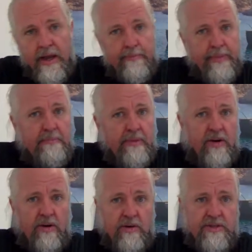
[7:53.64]
People
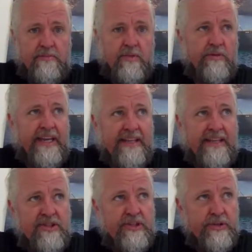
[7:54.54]
are also moving
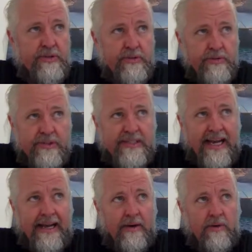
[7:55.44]
into
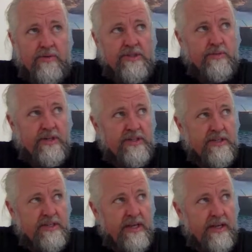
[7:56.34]
towns, which
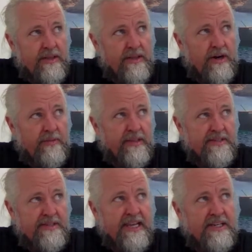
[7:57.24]
is the
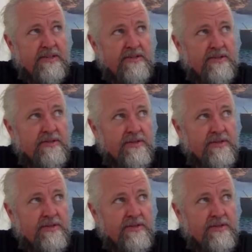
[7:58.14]
urbanization.